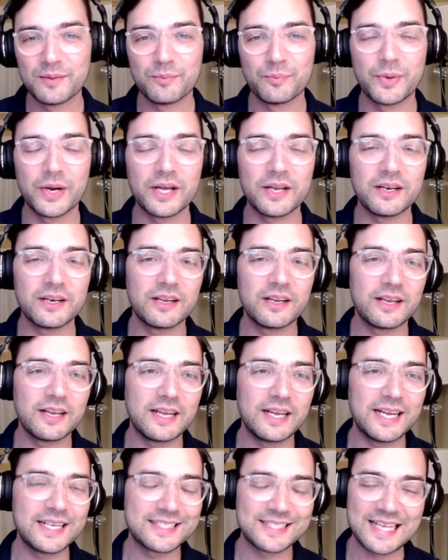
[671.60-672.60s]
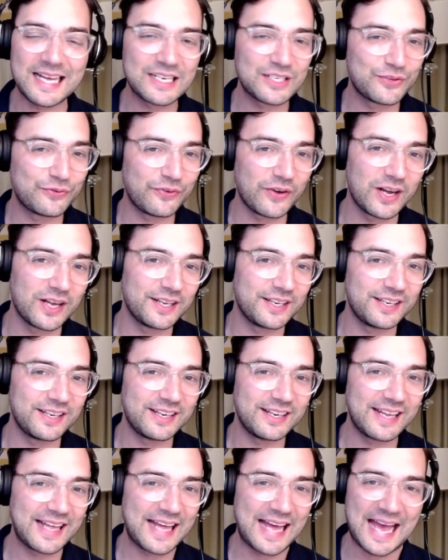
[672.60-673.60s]
but it's not as
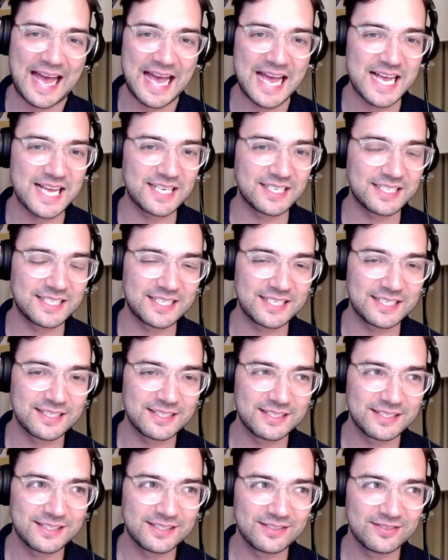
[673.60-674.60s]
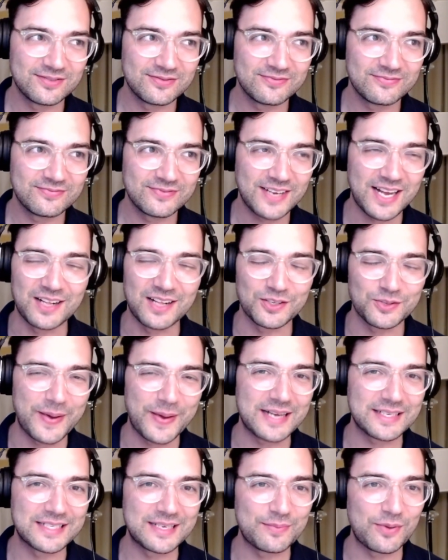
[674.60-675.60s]
fun as college
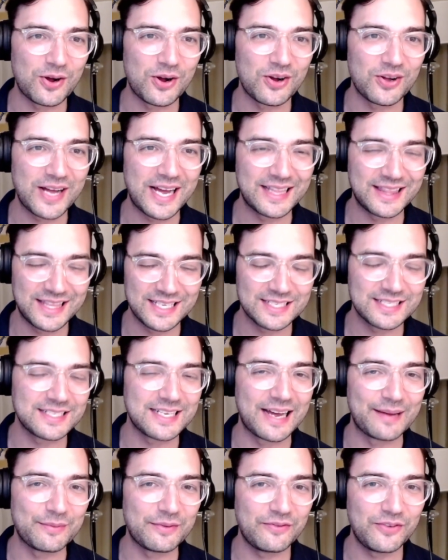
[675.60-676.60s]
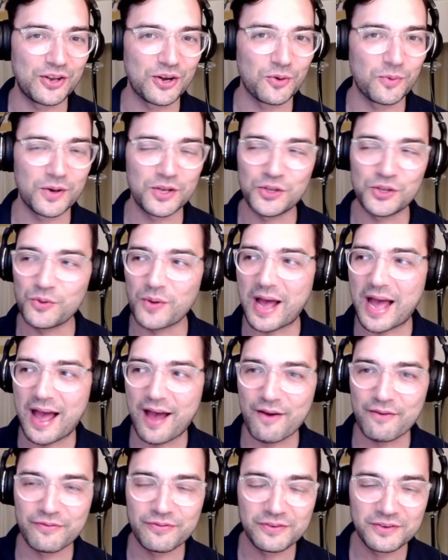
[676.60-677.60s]
basketball at this time of year when you
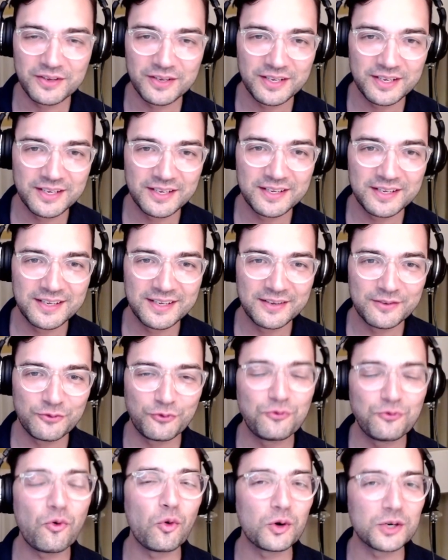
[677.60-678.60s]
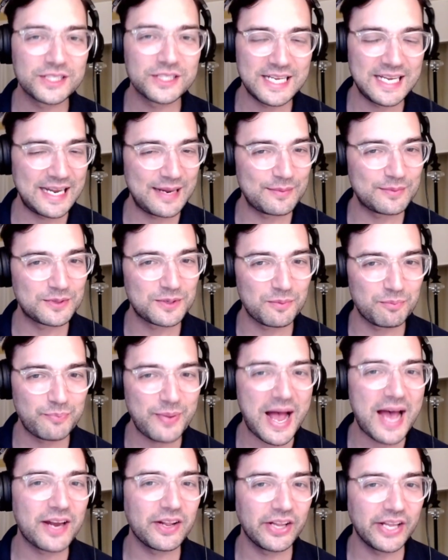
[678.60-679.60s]
have four teams
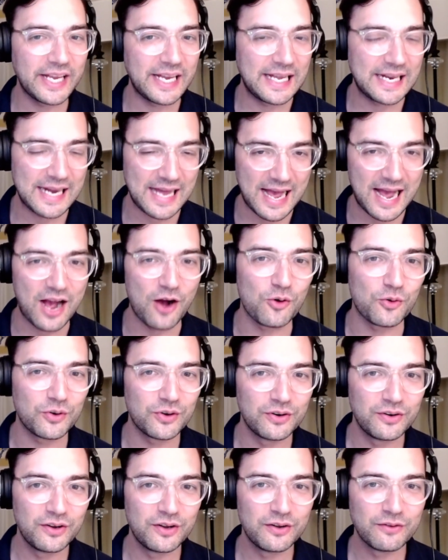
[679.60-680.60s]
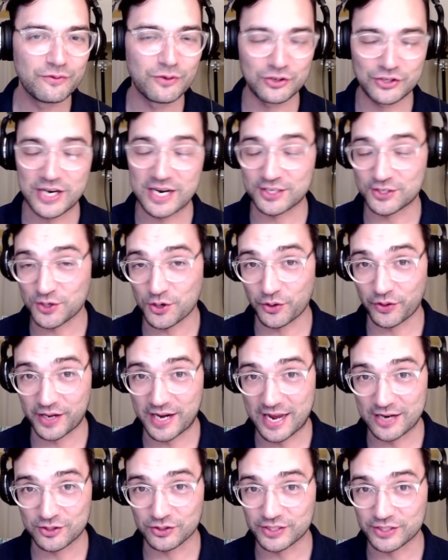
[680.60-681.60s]
battling it out for a chance to go to the
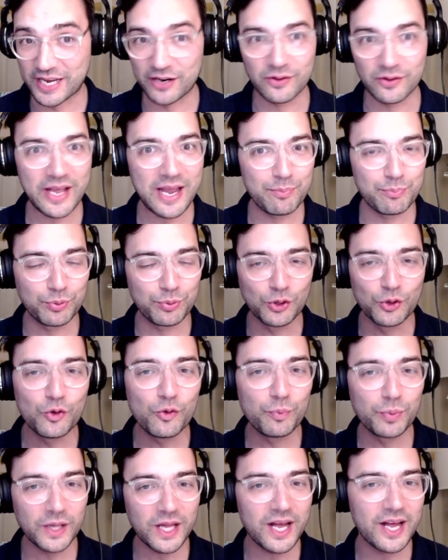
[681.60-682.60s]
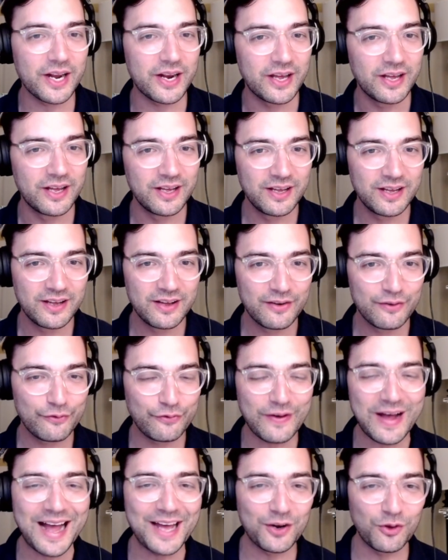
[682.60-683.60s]
national title, a blue blood
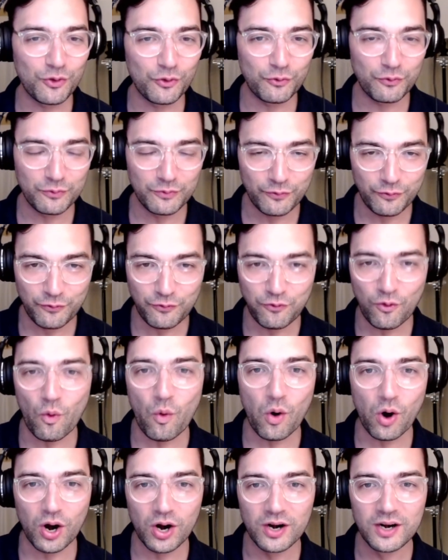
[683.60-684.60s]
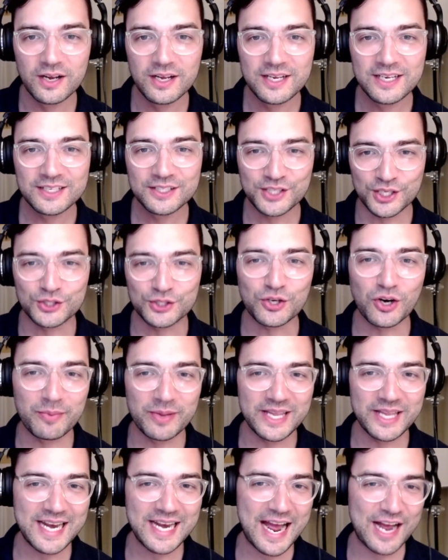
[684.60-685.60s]
final four to
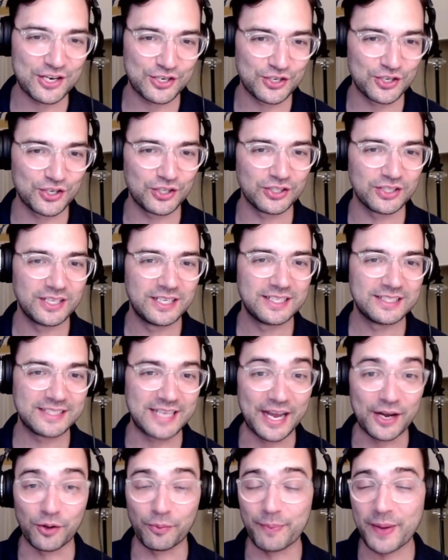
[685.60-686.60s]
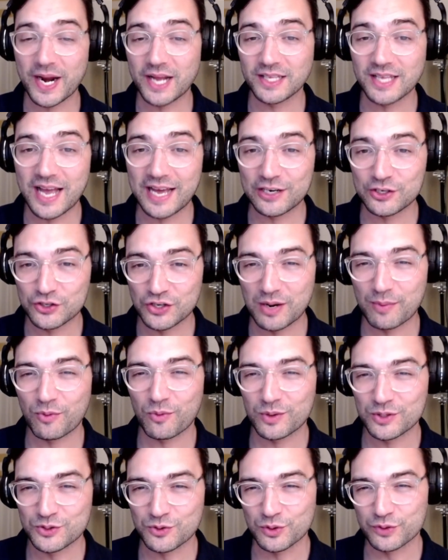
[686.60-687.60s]
determine the national title. BetOnline is your number
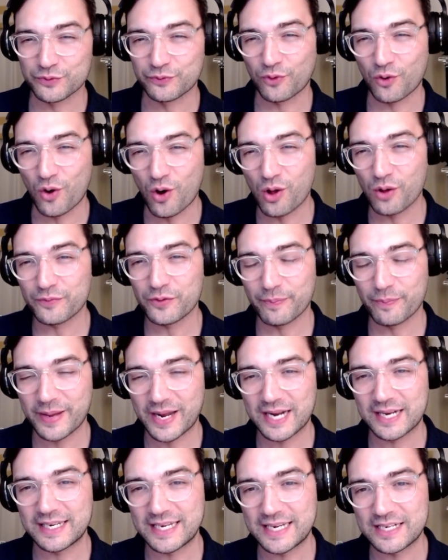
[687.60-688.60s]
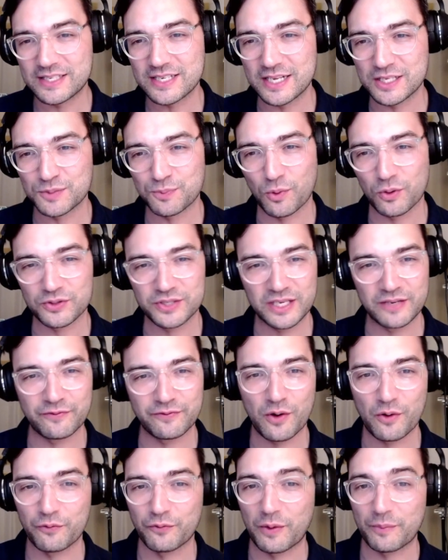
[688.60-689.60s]
one source for all of your betting needs and sports
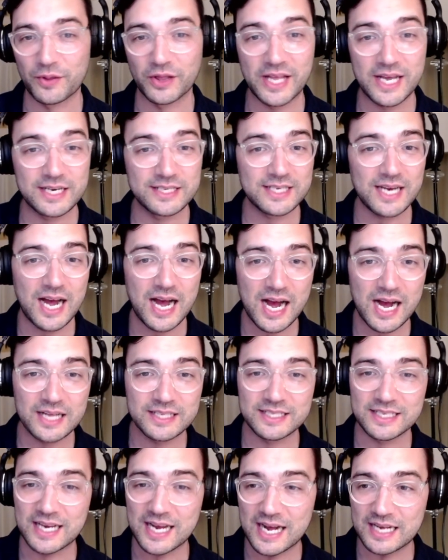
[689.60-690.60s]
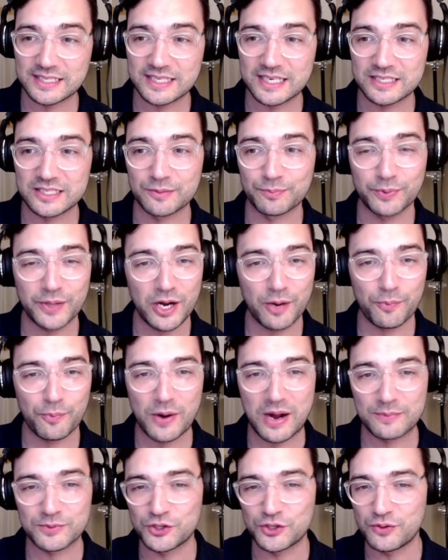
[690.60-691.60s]
info, from the latest odds and contests to player
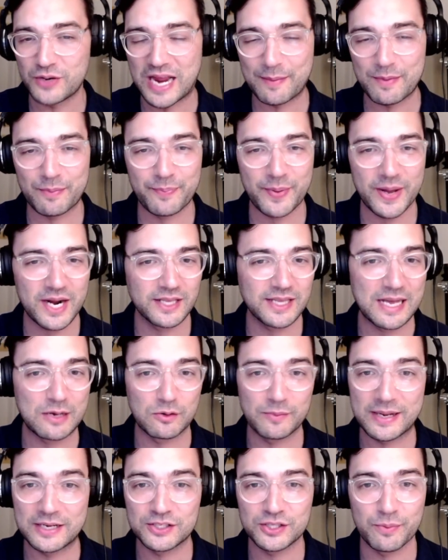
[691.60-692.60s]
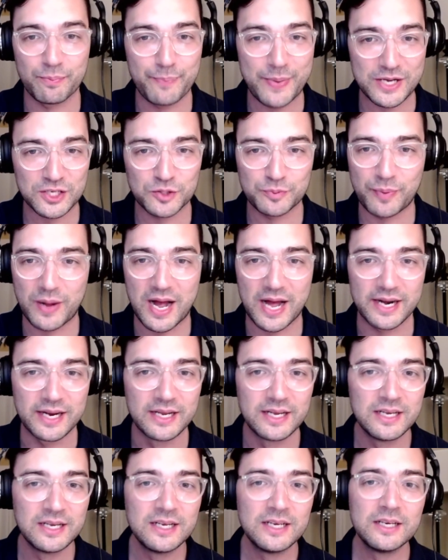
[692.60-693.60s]
props, you name it. BetOnline remains the best spot
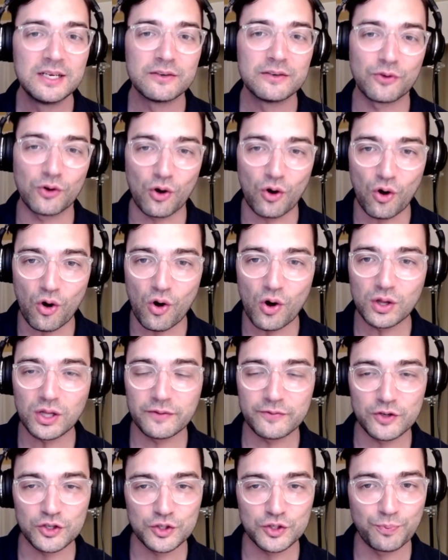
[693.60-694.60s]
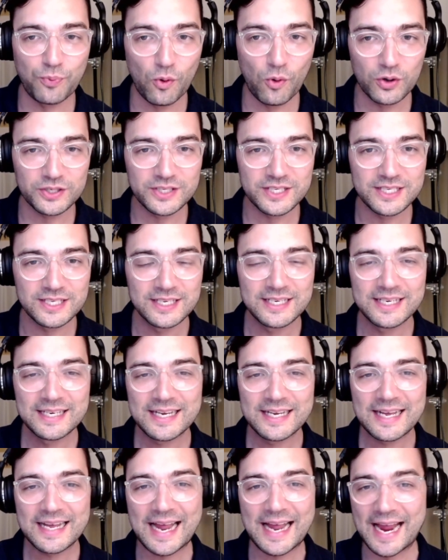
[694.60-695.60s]
for all of your sports
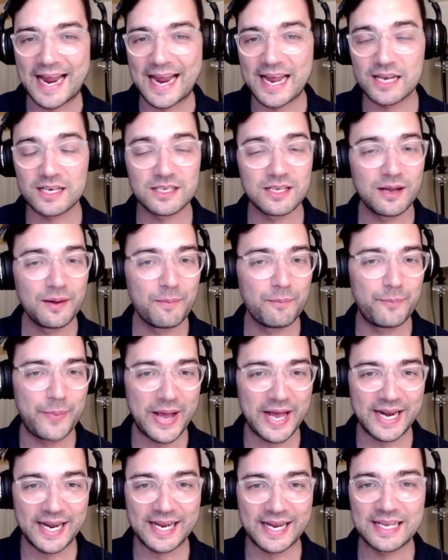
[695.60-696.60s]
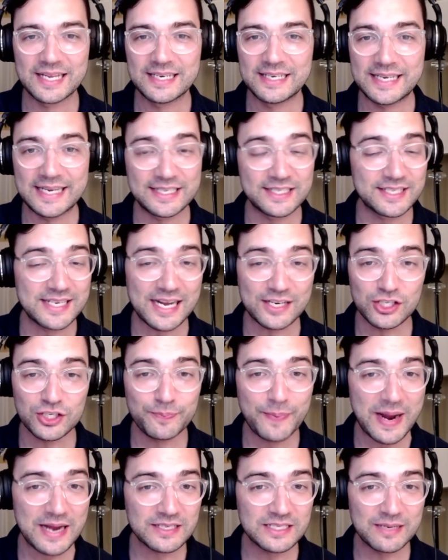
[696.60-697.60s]
and betting needs. Not just
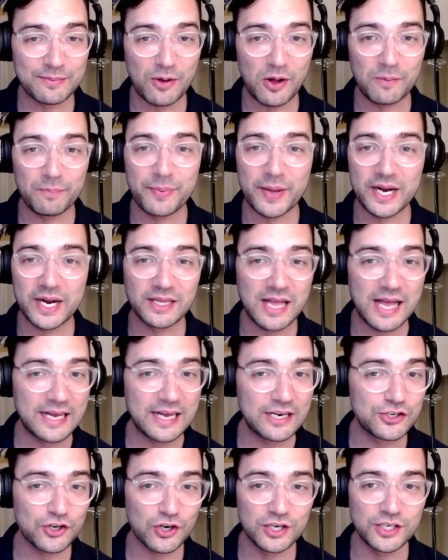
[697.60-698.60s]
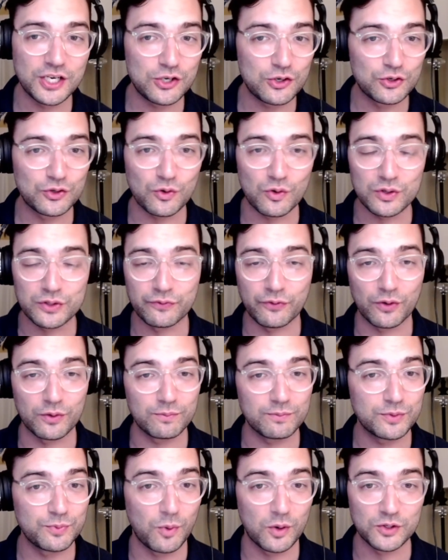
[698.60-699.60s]
basketball. BetOnline is your continued source for
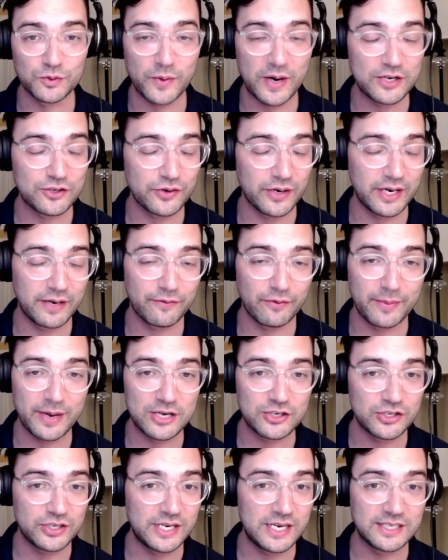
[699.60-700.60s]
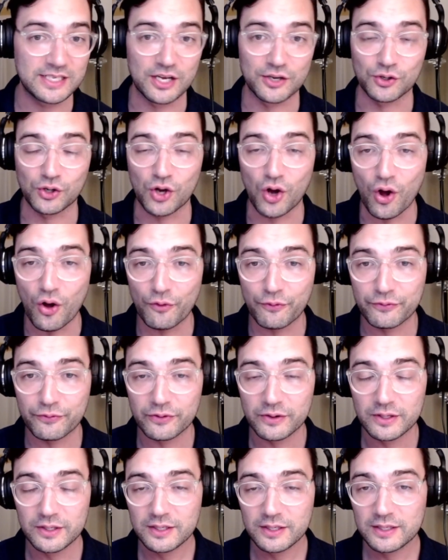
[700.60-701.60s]
sports wagering information needs on golf,
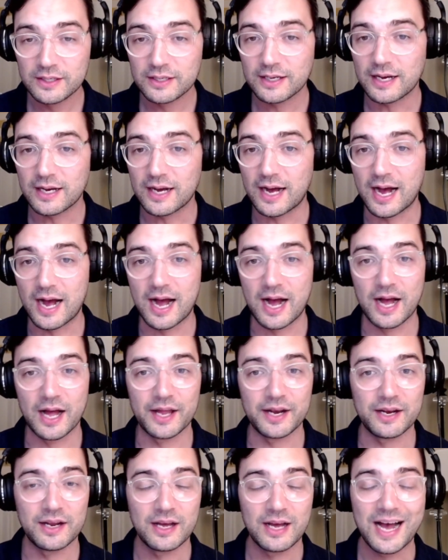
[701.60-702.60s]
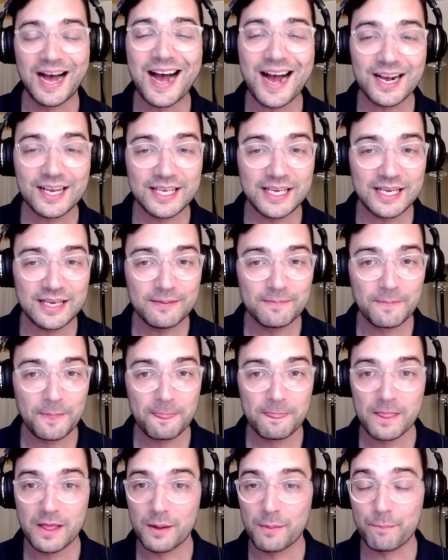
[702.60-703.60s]
on hockey.
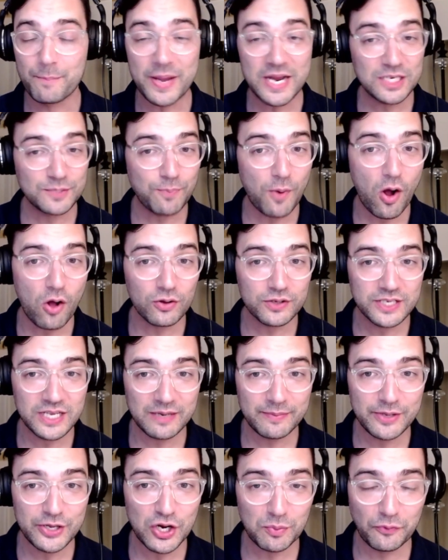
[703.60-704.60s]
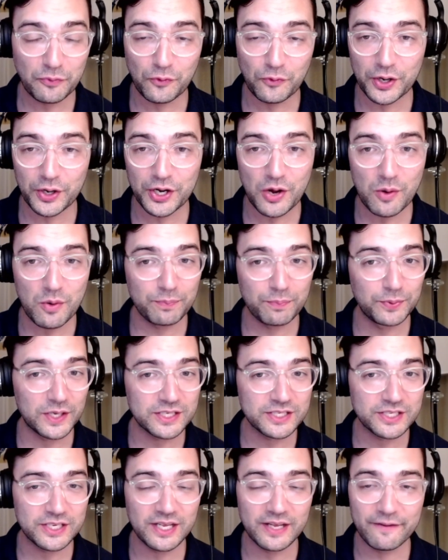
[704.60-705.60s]
Baseball is going to be here before you know it.
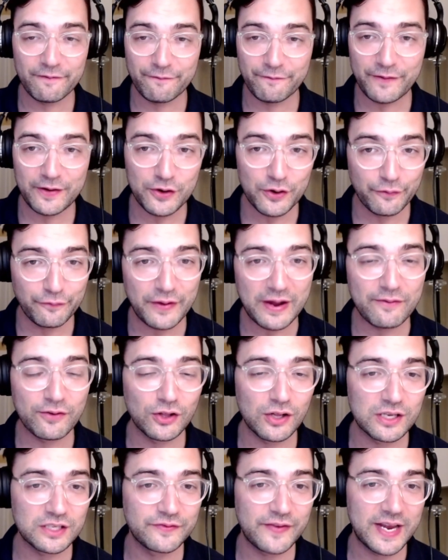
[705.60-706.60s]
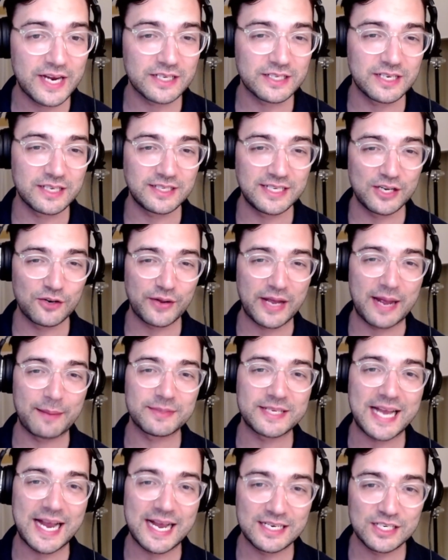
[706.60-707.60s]
Plus, your favorite Las Vegas casino
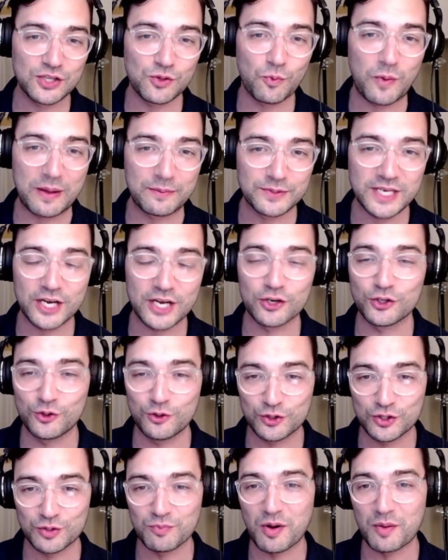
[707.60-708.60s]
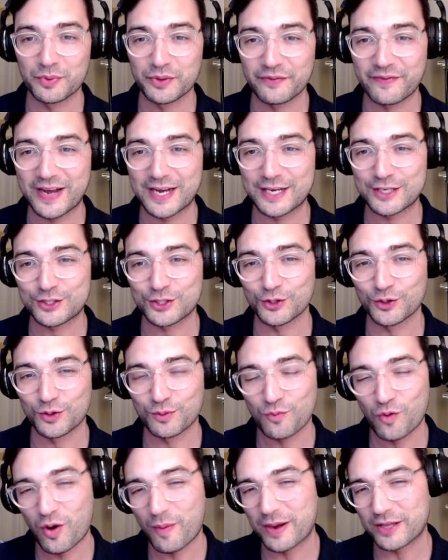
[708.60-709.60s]
games. Head to the website or use your mobile device to learn
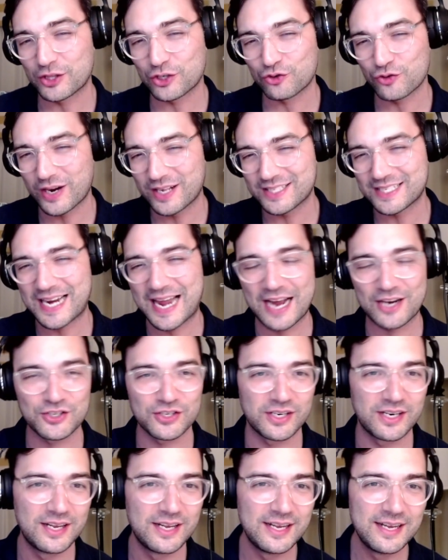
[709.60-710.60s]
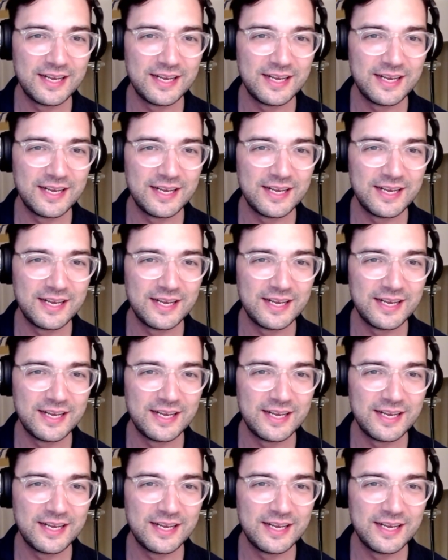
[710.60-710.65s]
more about the trends in action.